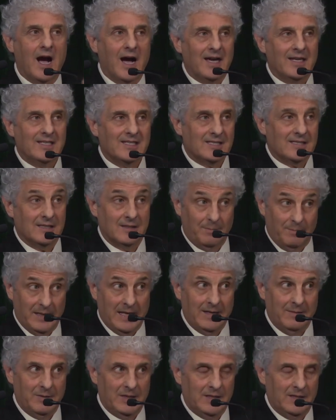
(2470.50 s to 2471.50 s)
I, the
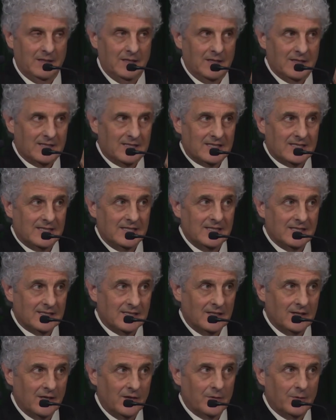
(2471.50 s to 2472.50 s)
baby,
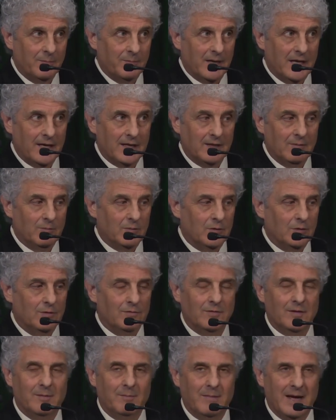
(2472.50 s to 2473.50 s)
sees another body
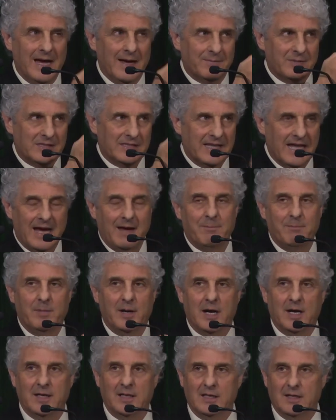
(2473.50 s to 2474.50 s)
move and maps that
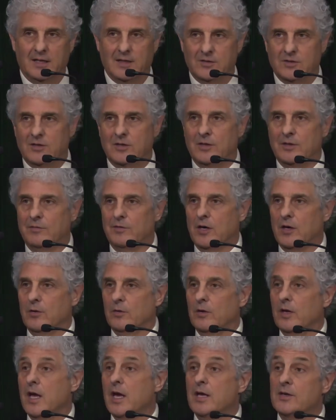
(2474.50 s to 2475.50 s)
body onto their
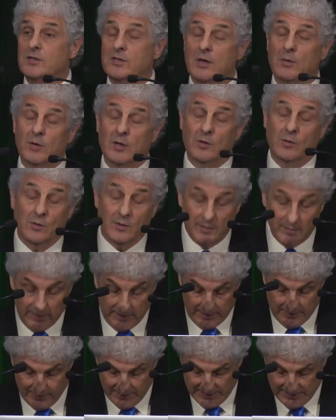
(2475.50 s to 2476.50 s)
own. So, in order
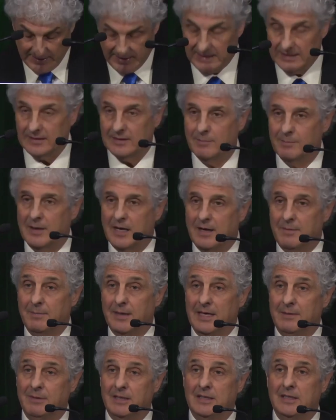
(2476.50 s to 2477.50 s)
to imitate, the
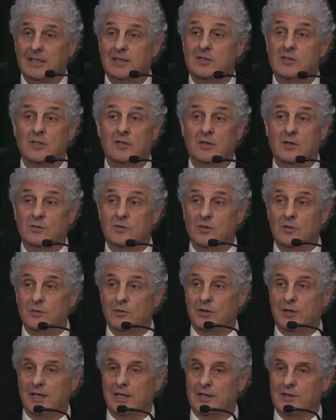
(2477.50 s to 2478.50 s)
baby needs to know
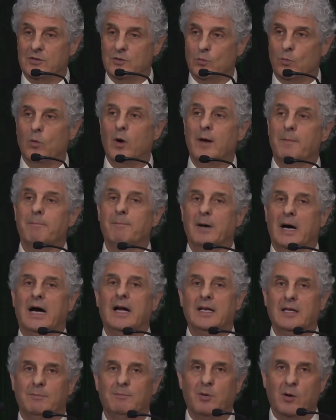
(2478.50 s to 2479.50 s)
two things what
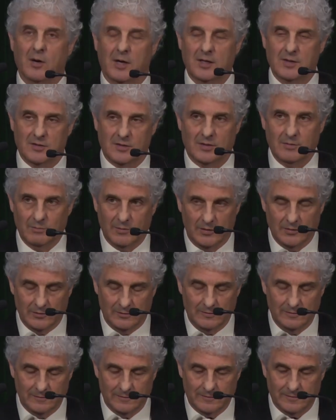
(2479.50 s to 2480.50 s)
body part to
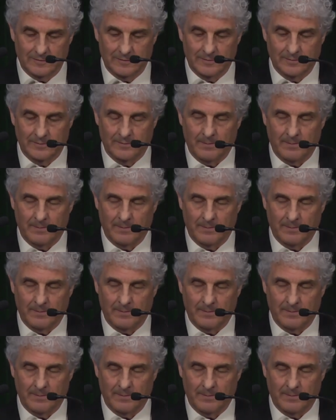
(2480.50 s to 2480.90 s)
move,